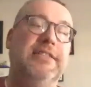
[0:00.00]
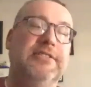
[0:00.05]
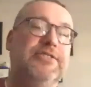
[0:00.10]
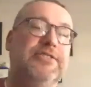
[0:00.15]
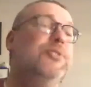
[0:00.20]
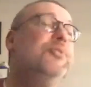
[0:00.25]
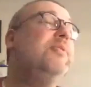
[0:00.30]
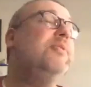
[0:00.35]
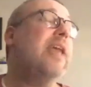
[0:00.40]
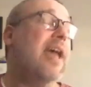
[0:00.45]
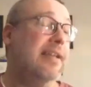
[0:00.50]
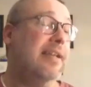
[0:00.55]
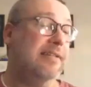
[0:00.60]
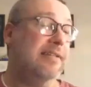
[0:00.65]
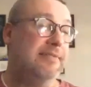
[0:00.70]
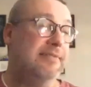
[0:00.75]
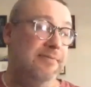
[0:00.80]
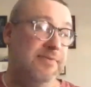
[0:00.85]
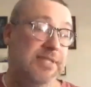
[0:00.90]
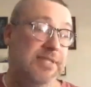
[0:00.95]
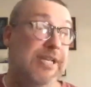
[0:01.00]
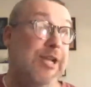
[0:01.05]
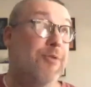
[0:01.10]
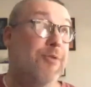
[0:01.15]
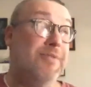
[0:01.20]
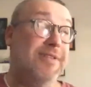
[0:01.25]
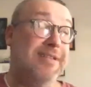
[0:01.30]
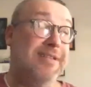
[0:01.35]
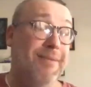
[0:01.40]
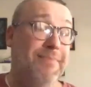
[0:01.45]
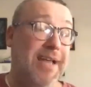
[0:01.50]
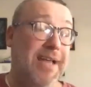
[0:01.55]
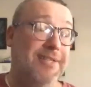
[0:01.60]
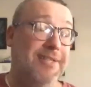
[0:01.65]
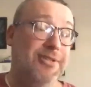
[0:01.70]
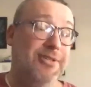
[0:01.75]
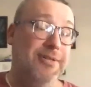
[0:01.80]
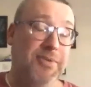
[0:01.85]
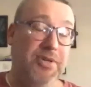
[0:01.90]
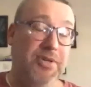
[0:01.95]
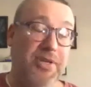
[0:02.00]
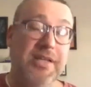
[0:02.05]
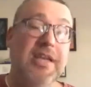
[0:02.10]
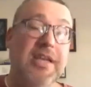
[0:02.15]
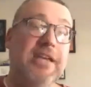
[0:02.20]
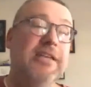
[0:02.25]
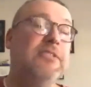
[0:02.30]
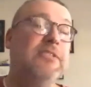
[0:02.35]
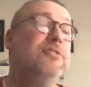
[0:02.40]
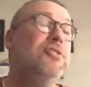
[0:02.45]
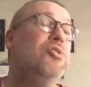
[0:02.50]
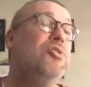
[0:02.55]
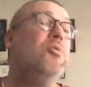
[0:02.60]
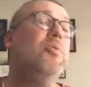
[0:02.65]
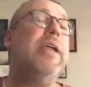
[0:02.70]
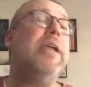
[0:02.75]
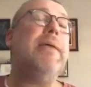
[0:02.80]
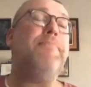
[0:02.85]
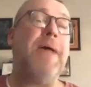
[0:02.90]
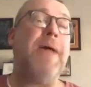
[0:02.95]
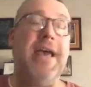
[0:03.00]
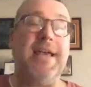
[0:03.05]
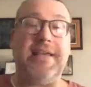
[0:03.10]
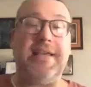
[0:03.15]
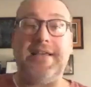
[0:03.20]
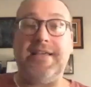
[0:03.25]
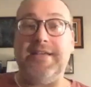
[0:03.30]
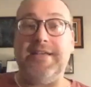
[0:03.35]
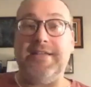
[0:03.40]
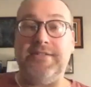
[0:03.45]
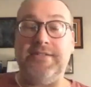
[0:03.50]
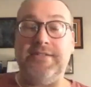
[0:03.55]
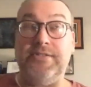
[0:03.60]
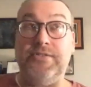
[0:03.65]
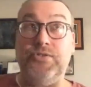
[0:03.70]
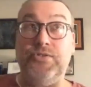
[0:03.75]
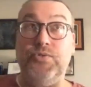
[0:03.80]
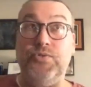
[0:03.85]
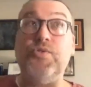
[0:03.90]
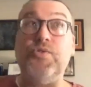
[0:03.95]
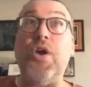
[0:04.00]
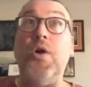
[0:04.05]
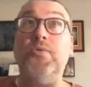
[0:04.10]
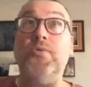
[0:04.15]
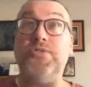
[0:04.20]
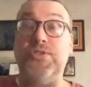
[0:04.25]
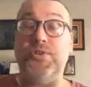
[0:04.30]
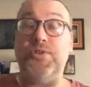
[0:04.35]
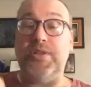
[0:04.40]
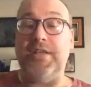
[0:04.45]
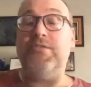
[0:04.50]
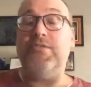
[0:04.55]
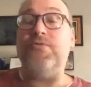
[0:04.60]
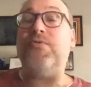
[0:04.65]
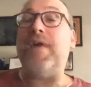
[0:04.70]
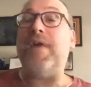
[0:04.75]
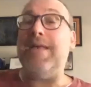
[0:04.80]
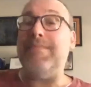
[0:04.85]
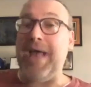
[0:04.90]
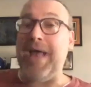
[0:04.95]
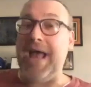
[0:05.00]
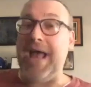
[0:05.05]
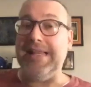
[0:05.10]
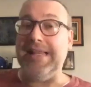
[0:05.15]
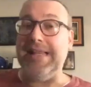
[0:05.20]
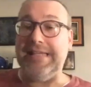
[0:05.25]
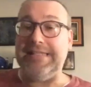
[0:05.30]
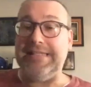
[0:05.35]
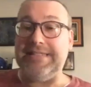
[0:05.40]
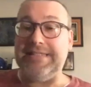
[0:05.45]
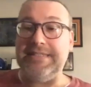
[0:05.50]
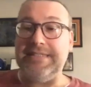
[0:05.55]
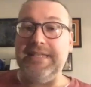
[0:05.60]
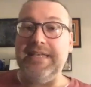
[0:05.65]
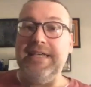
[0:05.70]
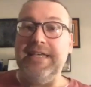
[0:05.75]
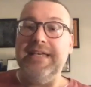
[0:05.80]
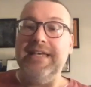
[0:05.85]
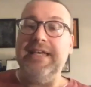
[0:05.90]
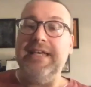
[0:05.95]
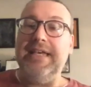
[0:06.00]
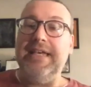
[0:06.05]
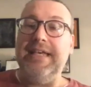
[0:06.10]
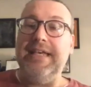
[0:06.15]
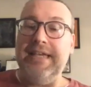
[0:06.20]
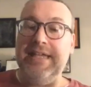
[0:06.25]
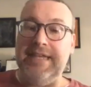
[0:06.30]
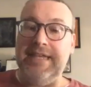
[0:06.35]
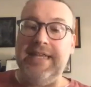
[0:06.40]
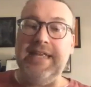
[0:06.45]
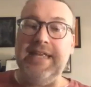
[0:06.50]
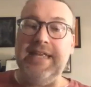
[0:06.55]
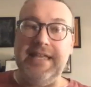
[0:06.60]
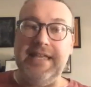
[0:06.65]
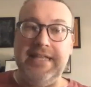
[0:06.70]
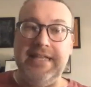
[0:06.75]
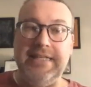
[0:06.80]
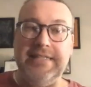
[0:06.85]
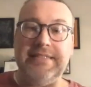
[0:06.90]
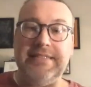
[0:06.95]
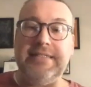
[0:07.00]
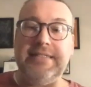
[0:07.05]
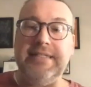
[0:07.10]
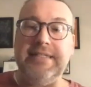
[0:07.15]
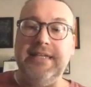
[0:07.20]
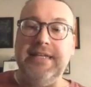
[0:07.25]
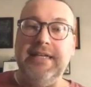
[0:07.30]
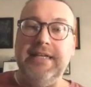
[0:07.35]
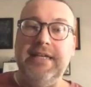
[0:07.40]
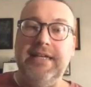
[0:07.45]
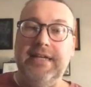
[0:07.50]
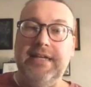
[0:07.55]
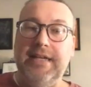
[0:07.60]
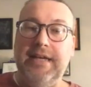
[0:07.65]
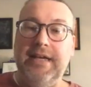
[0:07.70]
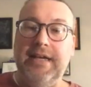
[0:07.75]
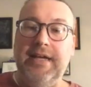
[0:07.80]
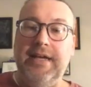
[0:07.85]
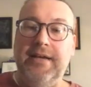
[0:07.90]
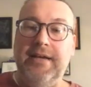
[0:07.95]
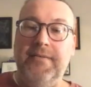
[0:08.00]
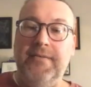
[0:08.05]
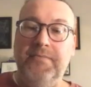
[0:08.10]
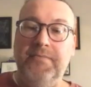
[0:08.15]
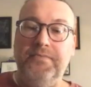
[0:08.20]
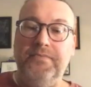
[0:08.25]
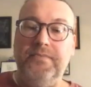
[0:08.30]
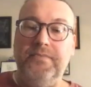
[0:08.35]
do get to go, come back to your book, do get back, do go to the Gray Palace. Mm-hmm. It is um,